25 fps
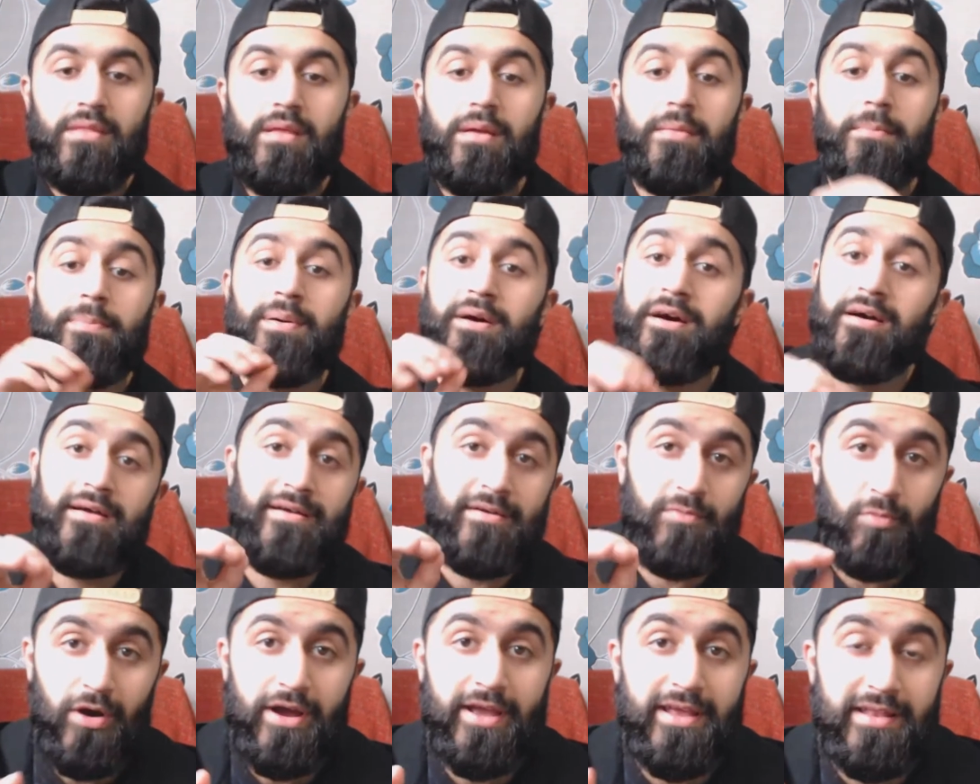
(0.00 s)

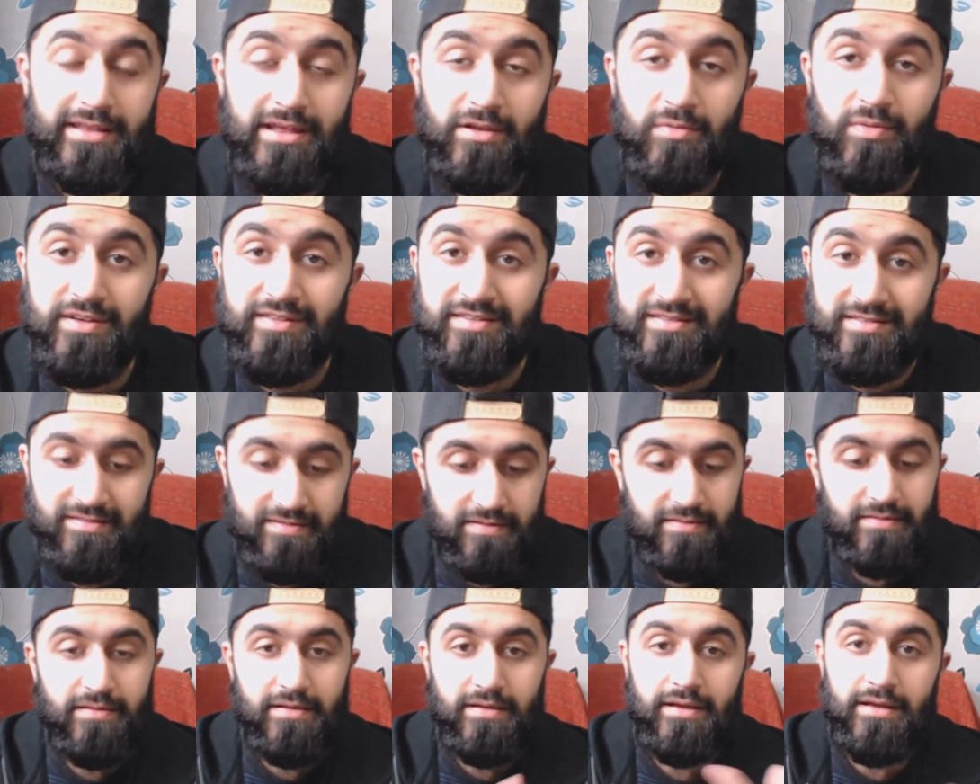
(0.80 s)
But what he did was,
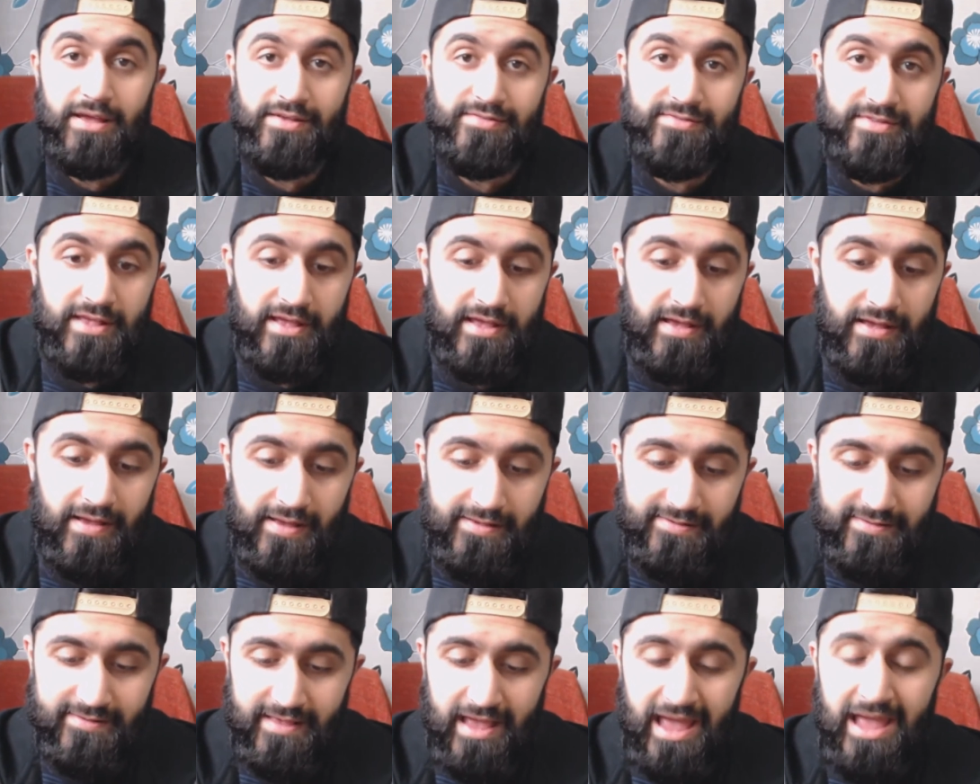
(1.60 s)

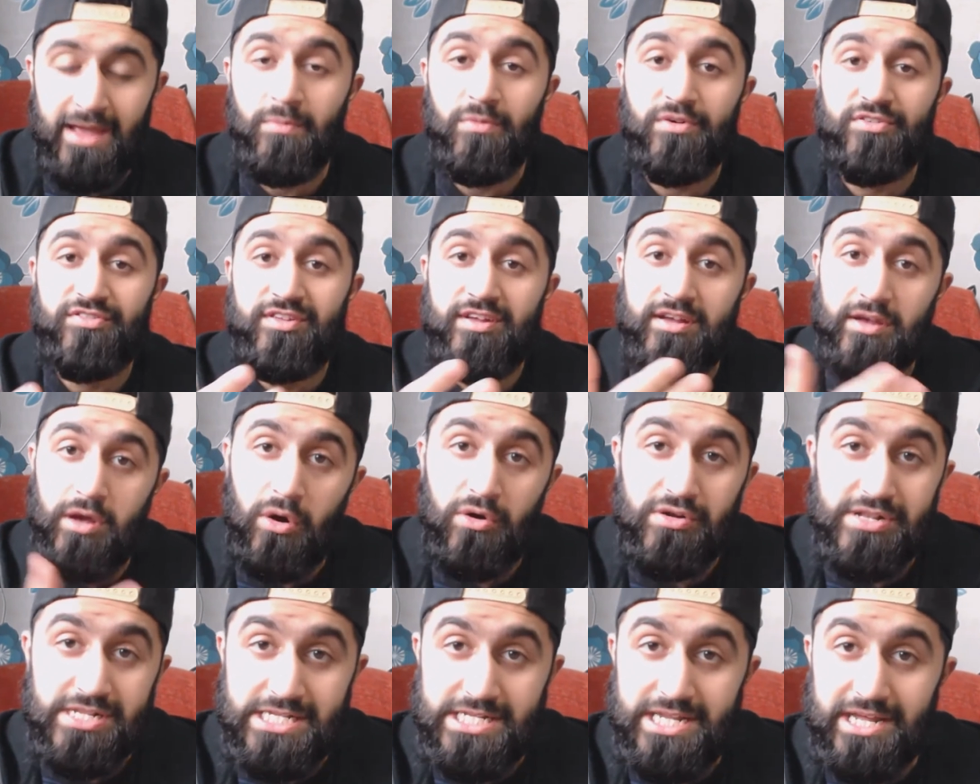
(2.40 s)
his aim was to
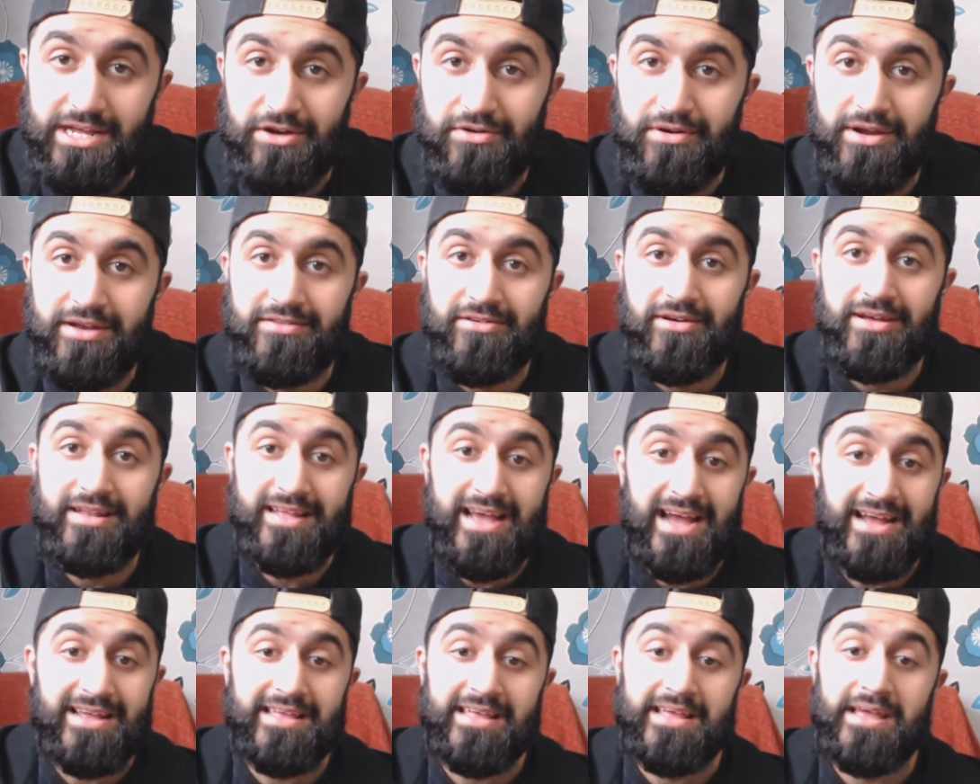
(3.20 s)
goad Stinger into
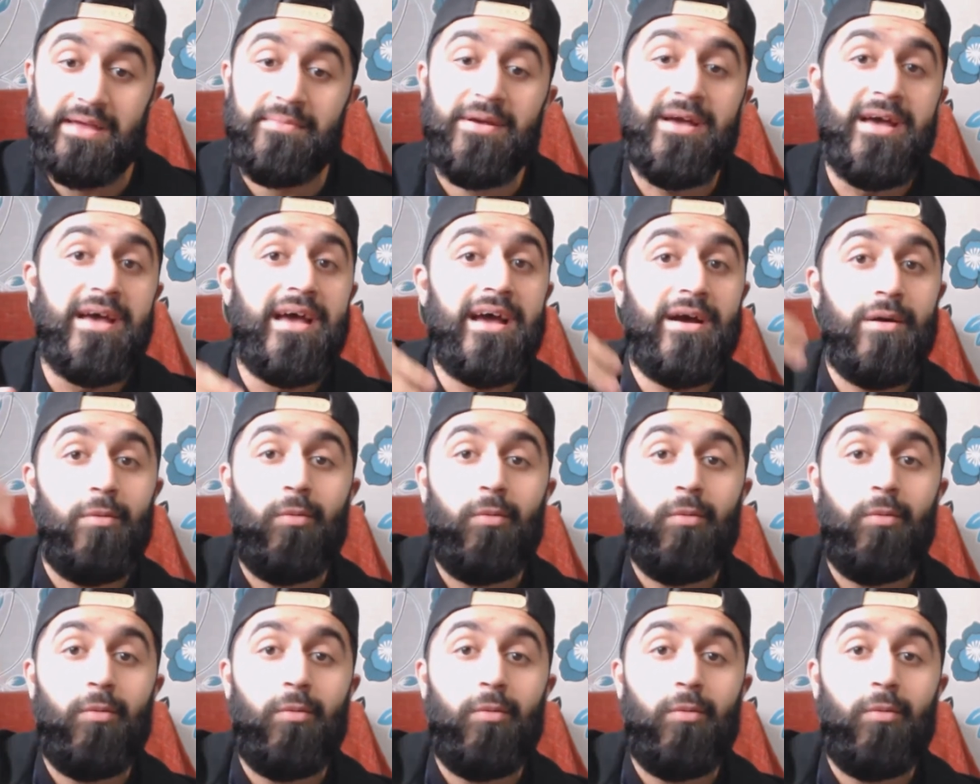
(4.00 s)
attacking him,